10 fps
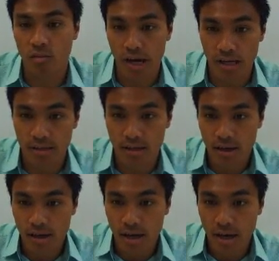weighs,
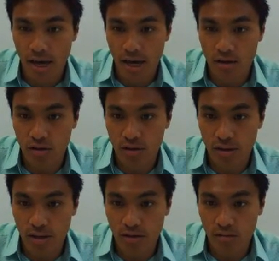and
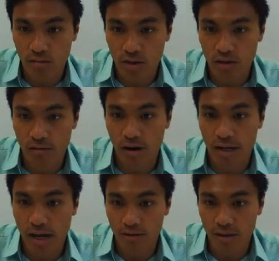then you need to
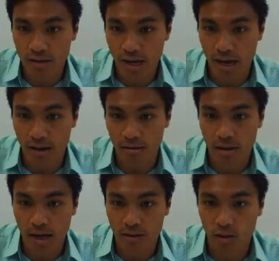find out this N.
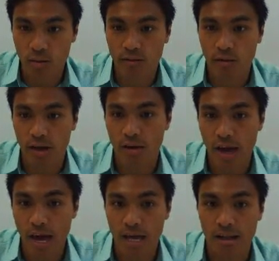As long as you find out
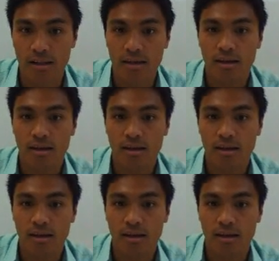N,